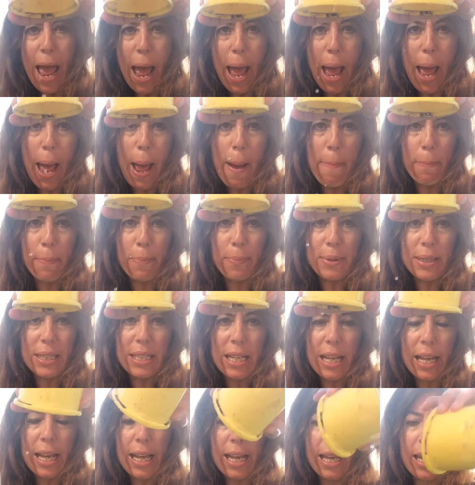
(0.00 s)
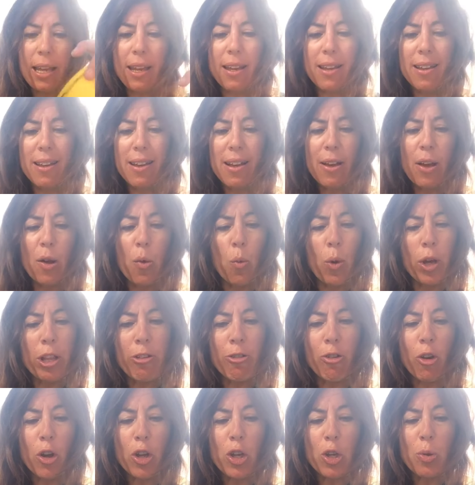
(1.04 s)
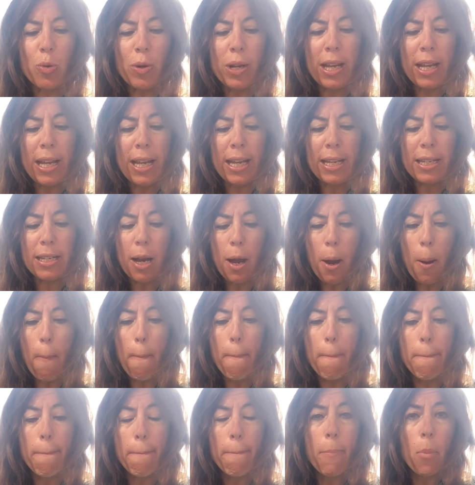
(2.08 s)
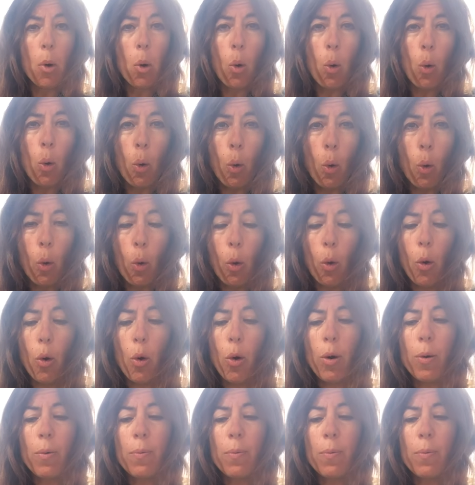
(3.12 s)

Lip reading: empty, whether or not you need more.